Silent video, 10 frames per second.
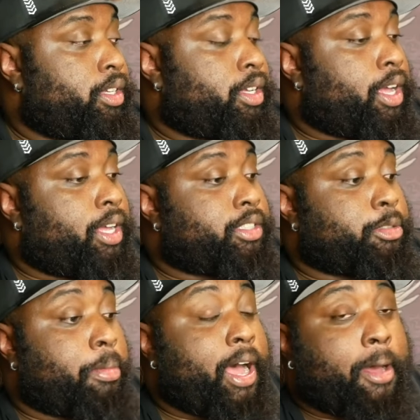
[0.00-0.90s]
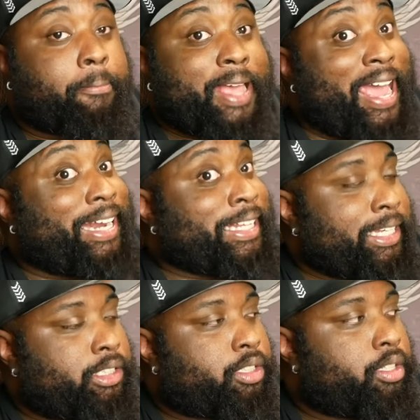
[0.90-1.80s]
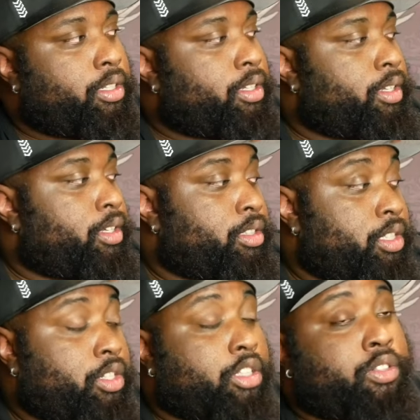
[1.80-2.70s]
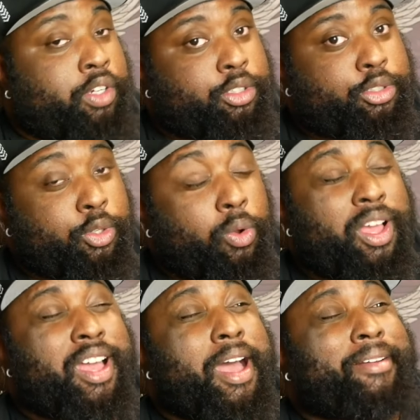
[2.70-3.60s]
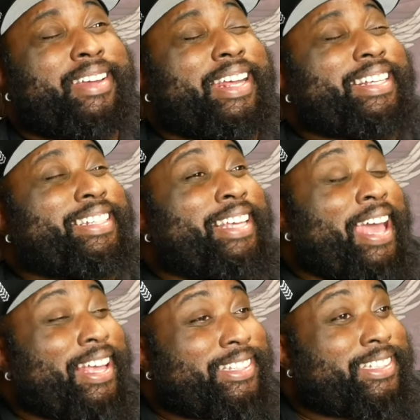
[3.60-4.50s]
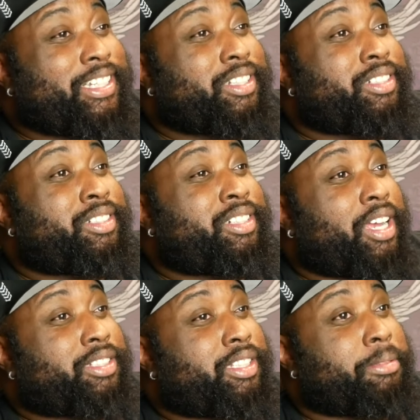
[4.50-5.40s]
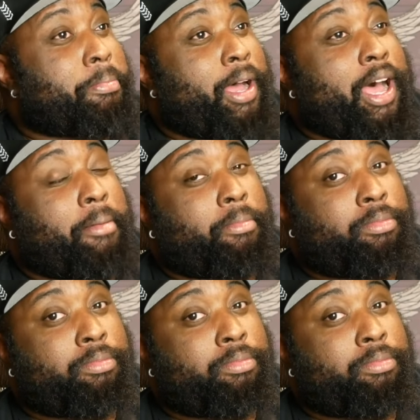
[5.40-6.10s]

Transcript: Oz's mom, at least. Could cost Invicta, too. I'm going to guess just his mom.